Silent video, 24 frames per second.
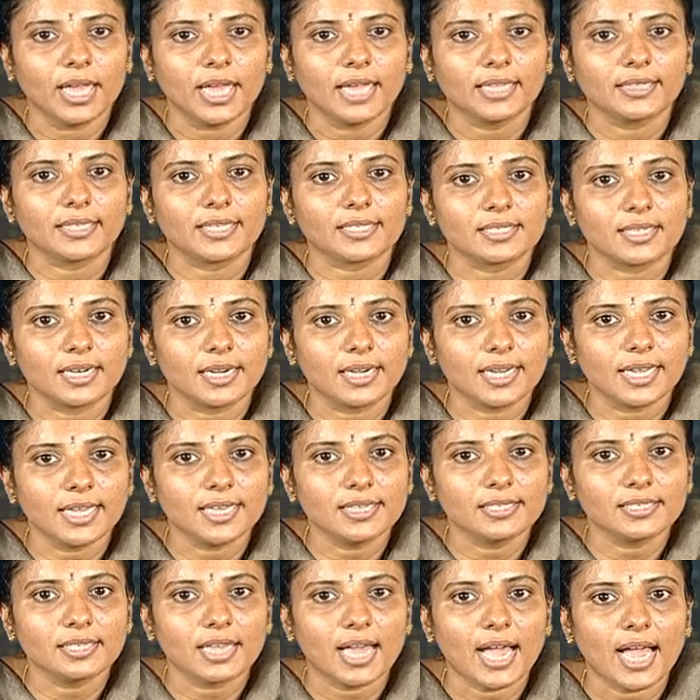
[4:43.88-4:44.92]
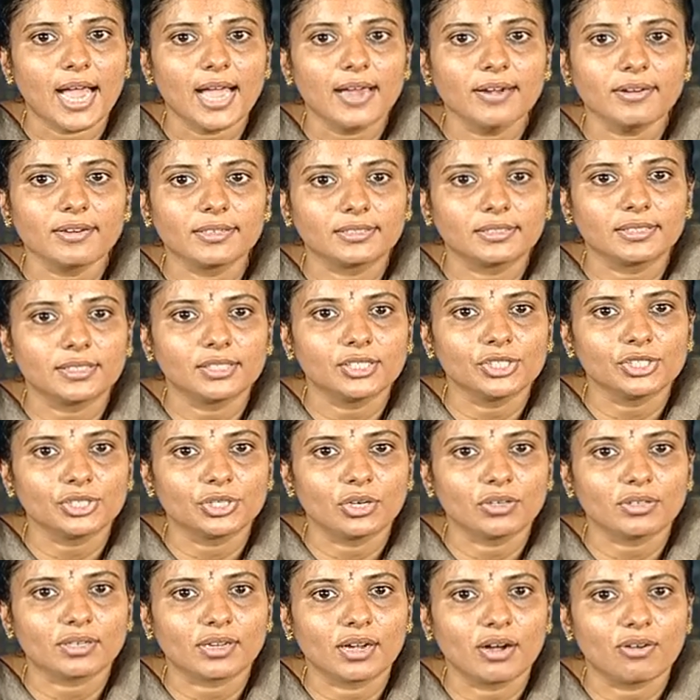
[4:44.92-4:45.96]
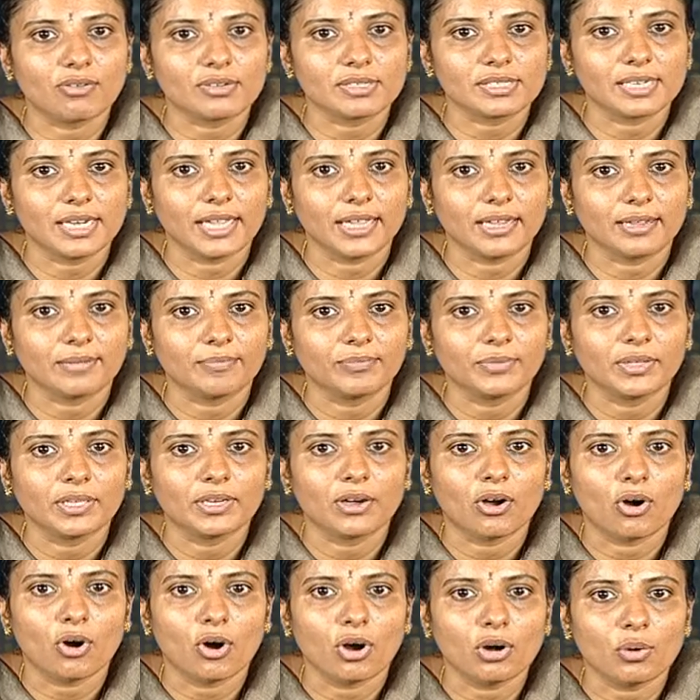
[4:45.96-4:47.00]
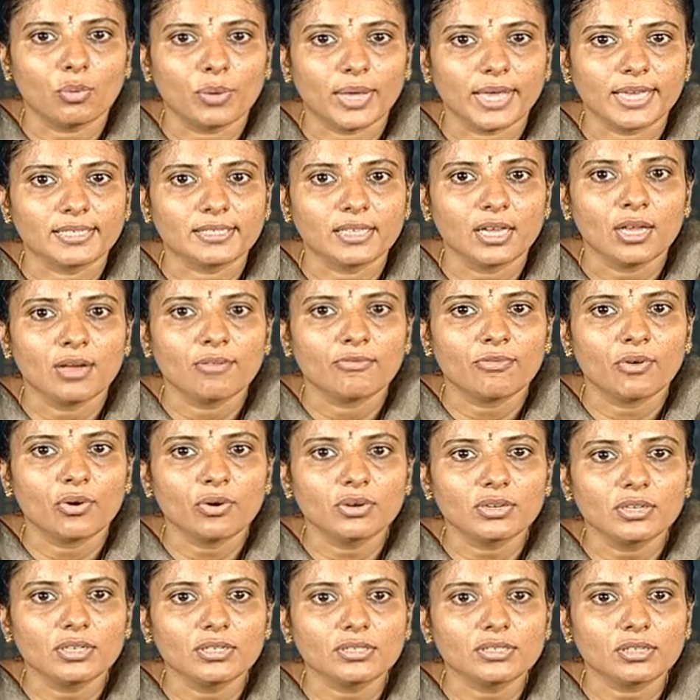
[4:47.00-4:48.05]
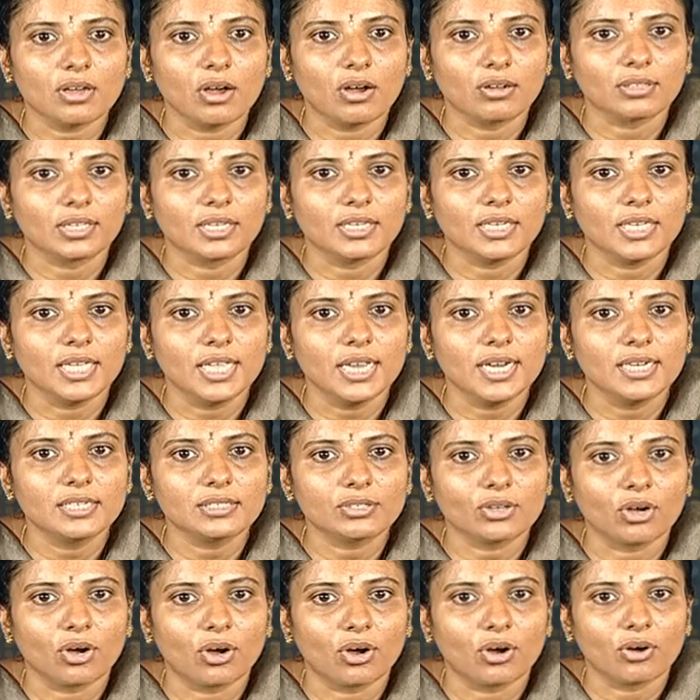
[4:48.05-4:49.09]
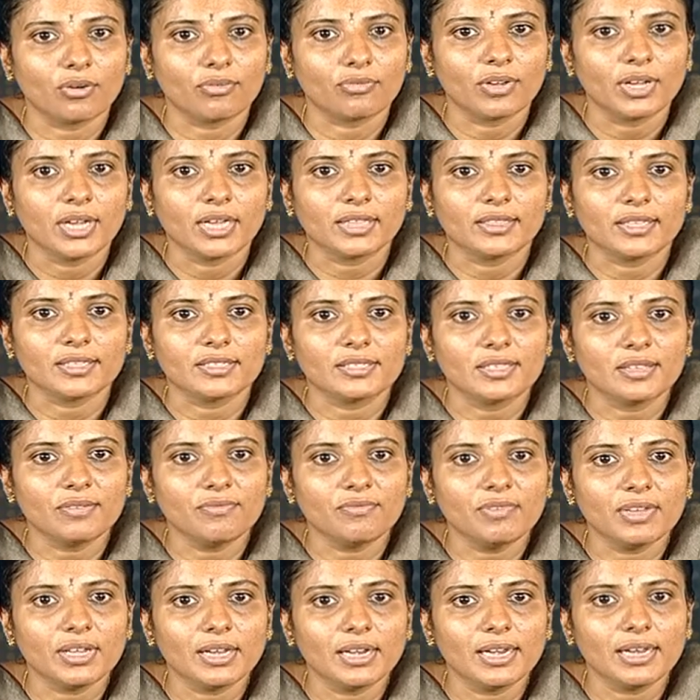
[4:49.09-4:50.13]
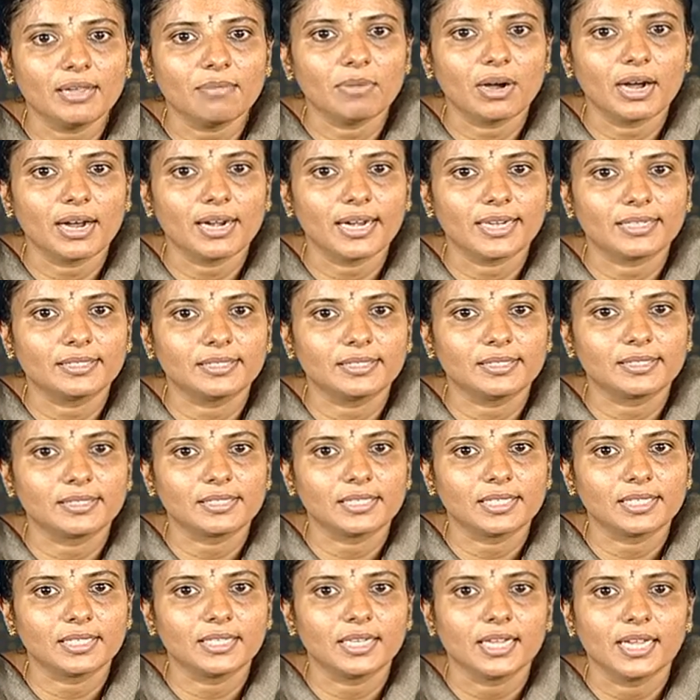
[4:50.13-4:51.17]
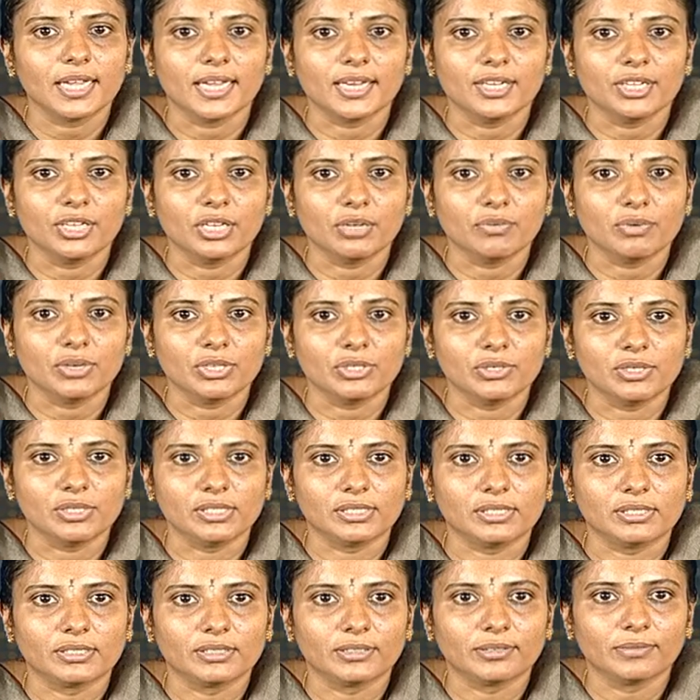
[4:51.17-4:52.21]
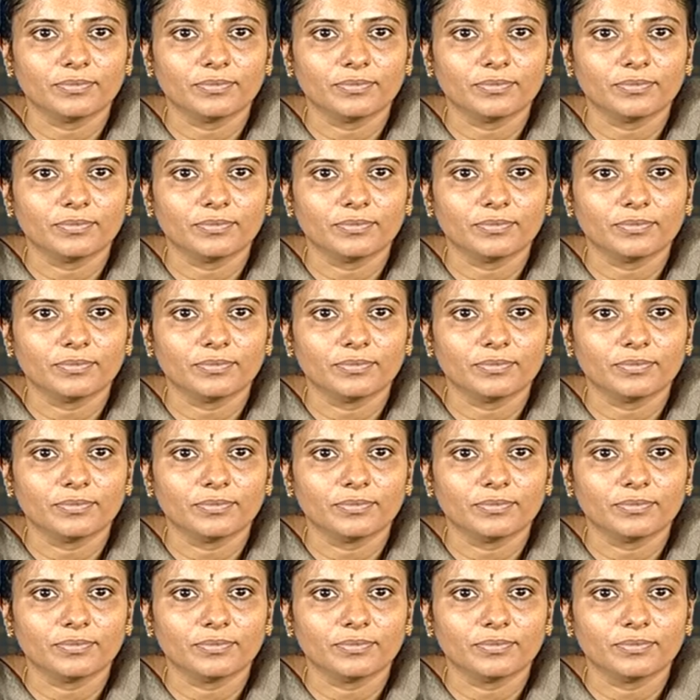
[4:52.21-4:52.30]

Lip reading: The studies and research on counselling always focus on the needs of the severely maladjusted individuals.